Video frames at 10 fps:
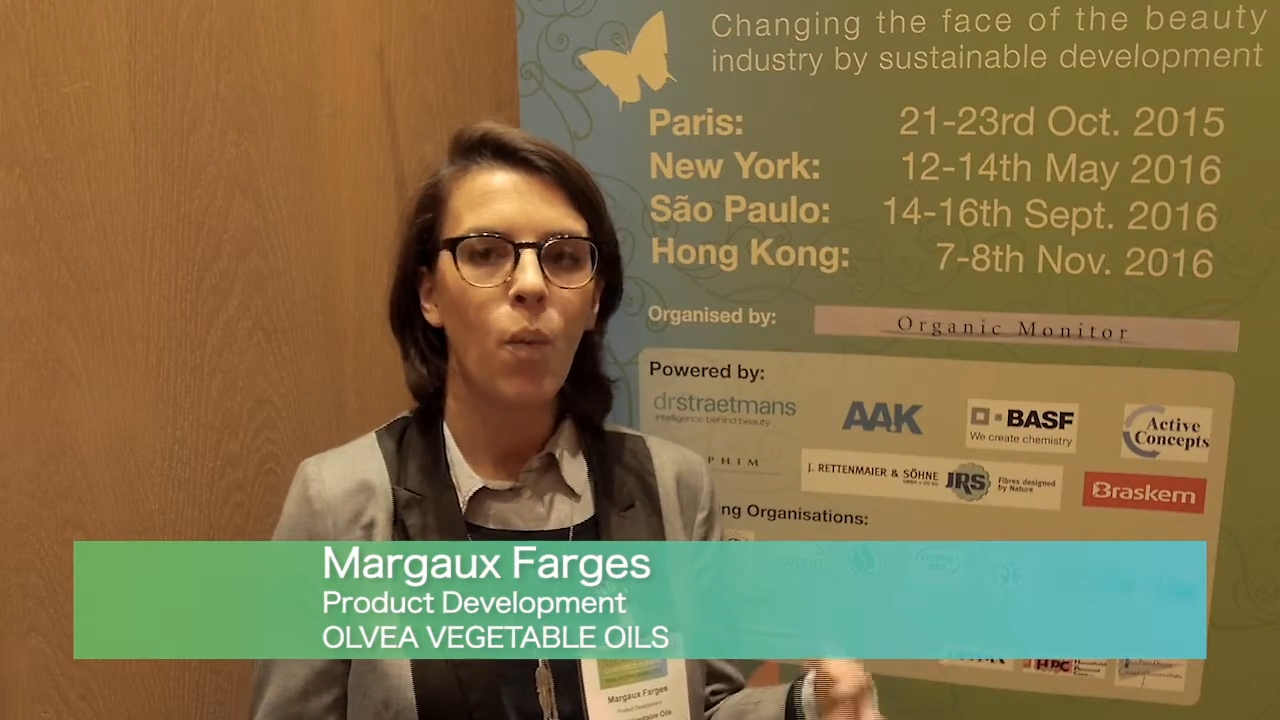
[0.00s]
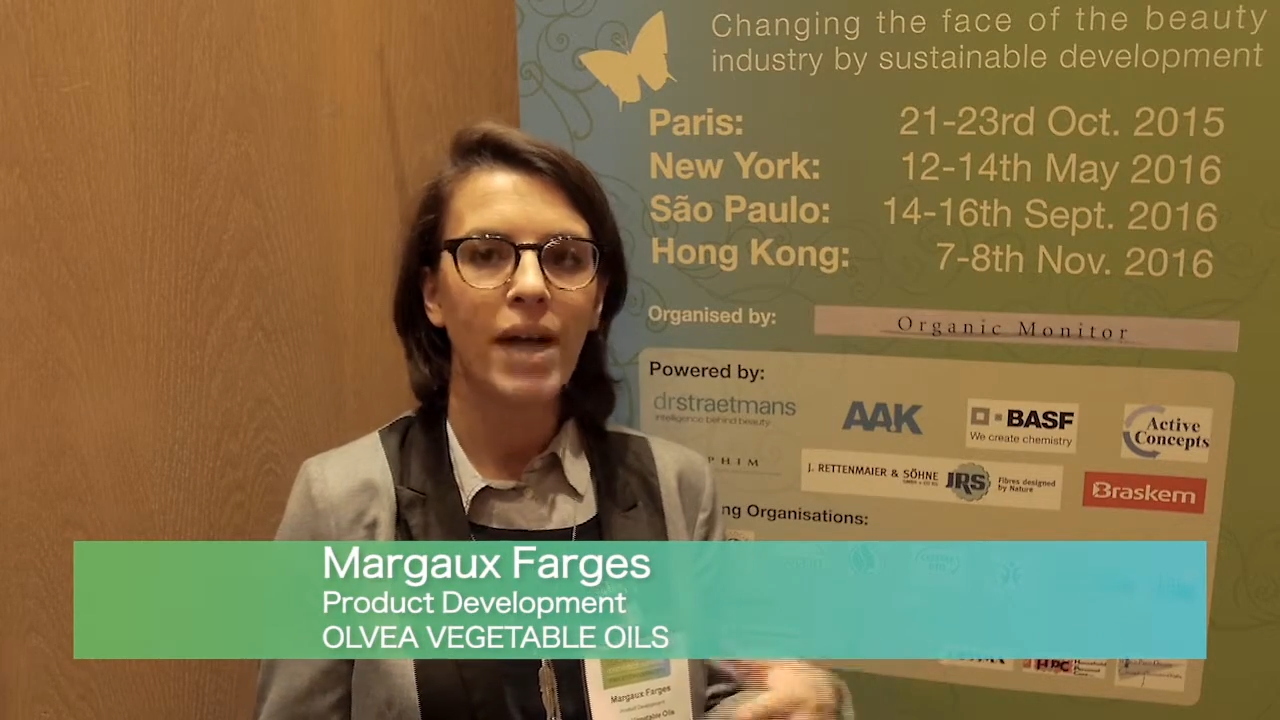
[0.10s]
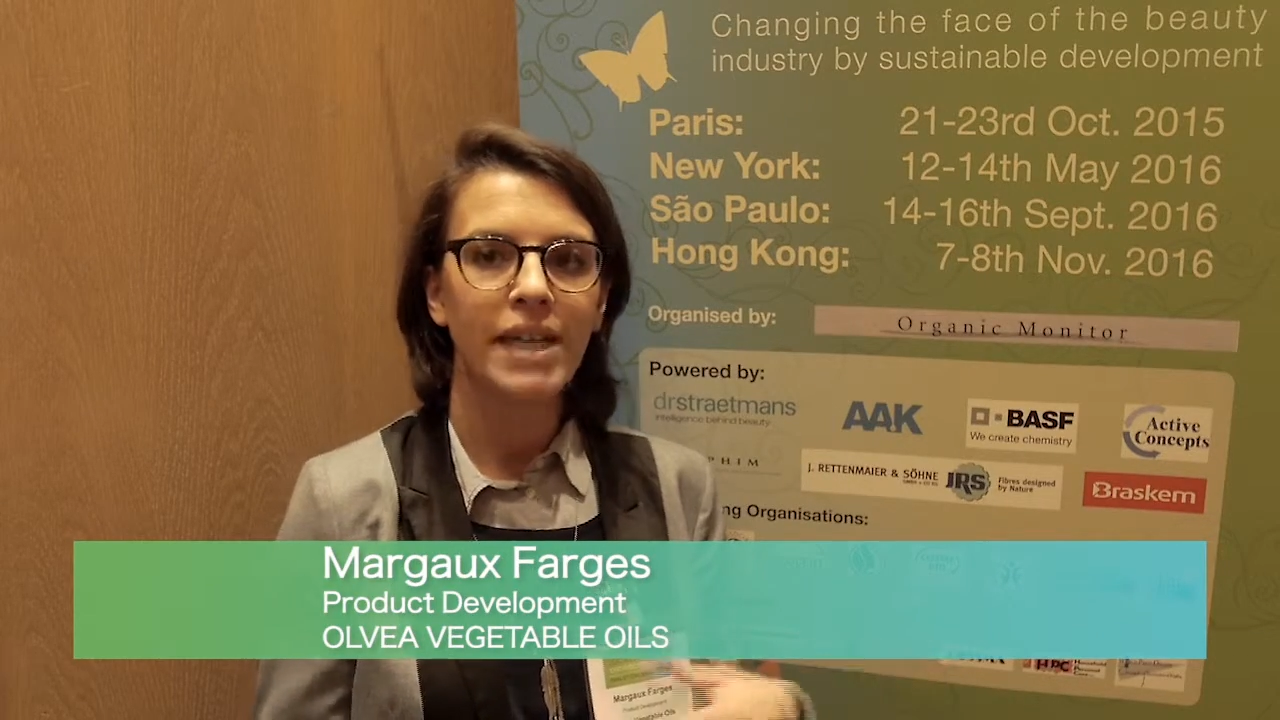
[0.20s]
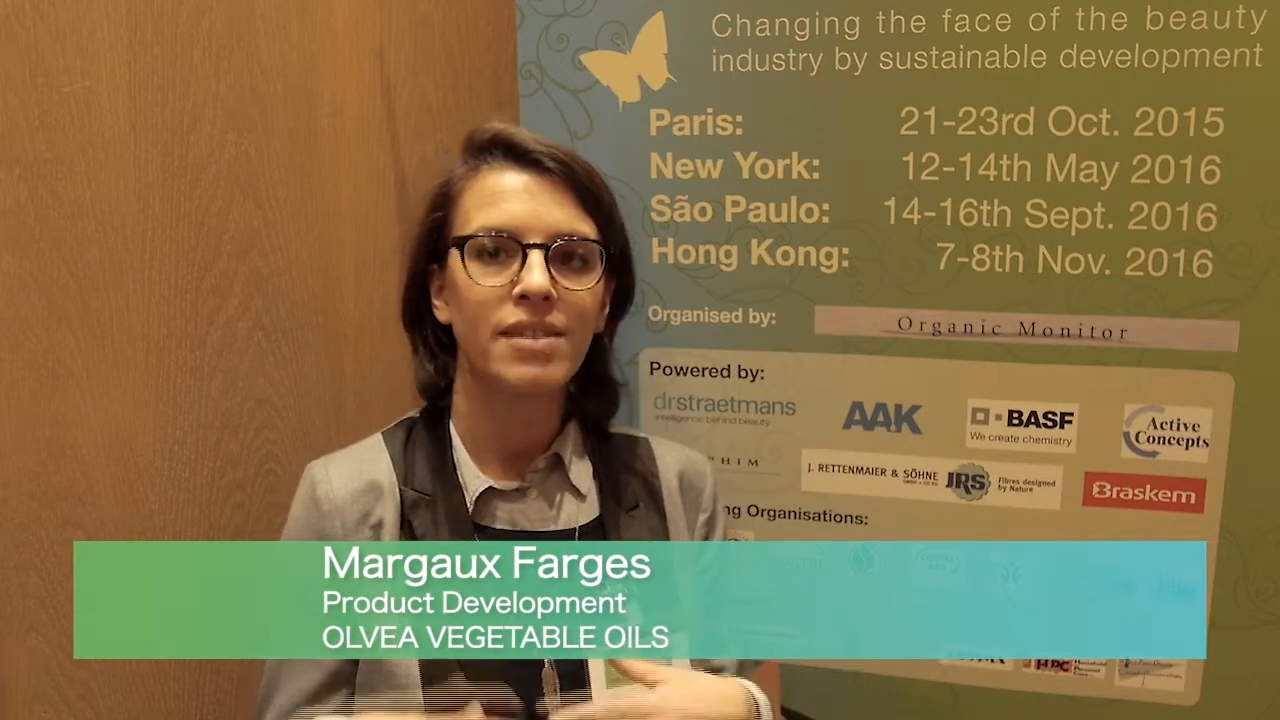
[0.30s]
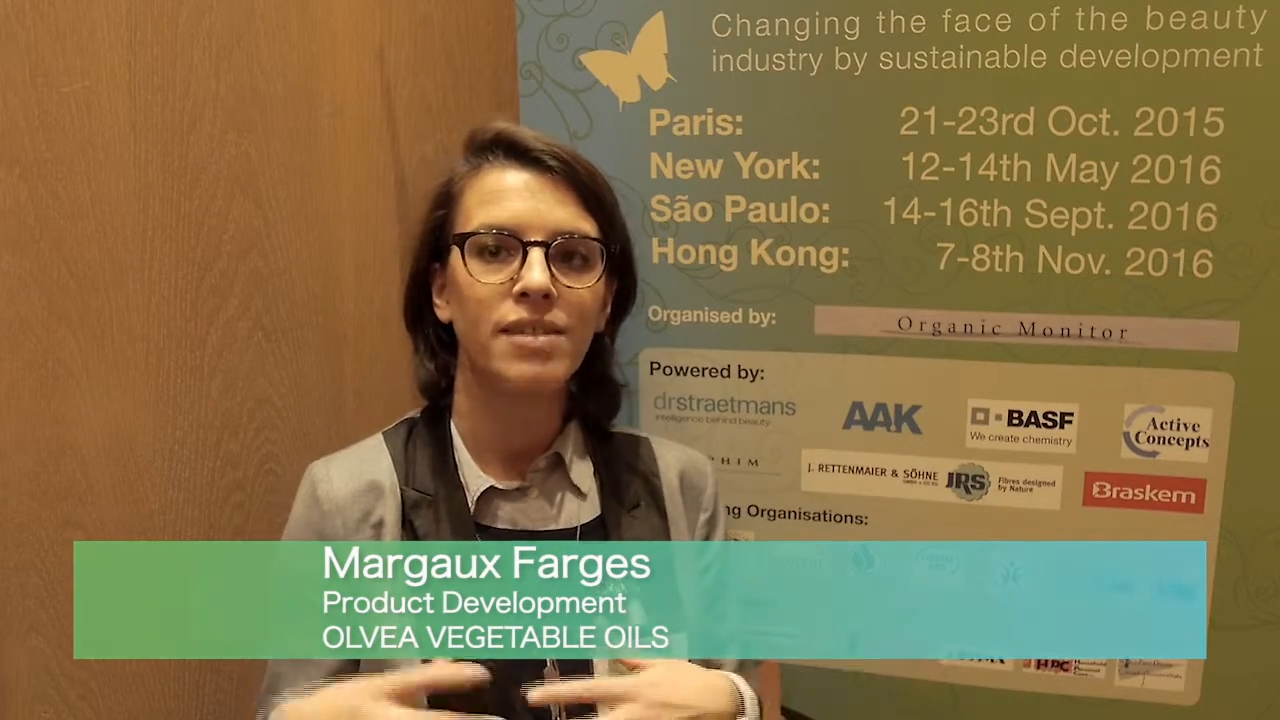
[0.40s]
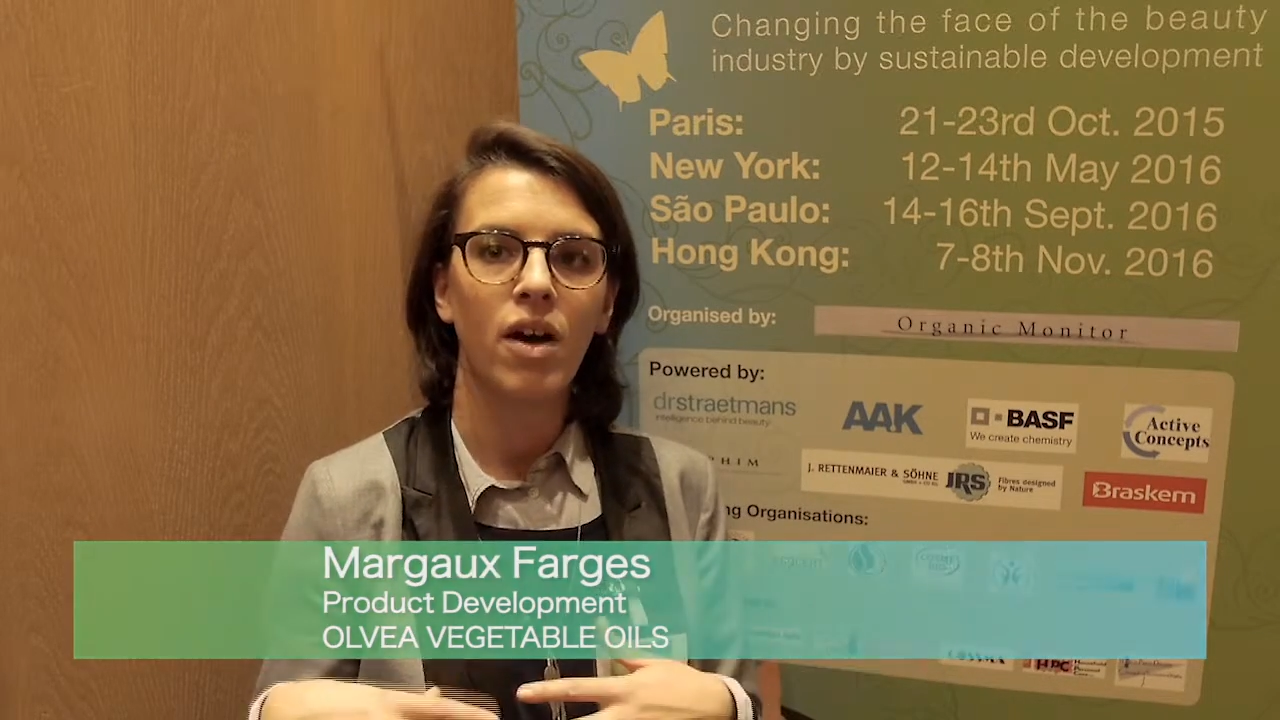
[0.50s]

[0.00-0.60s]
what is